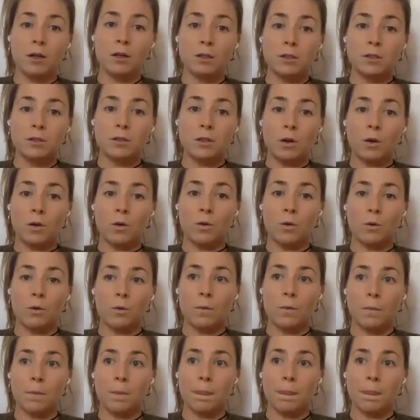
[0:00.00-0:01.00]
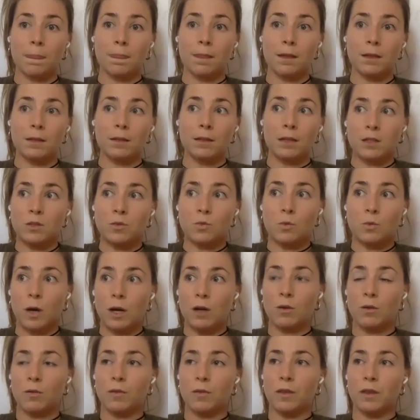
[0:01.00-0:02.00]
So that's
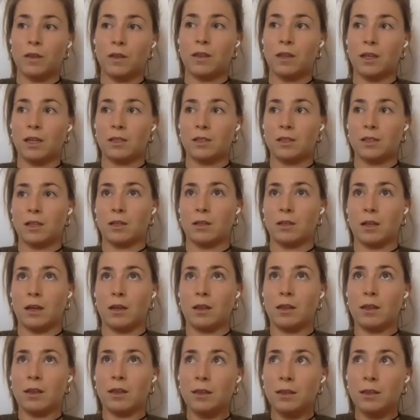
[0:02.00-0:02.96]
one of the things that I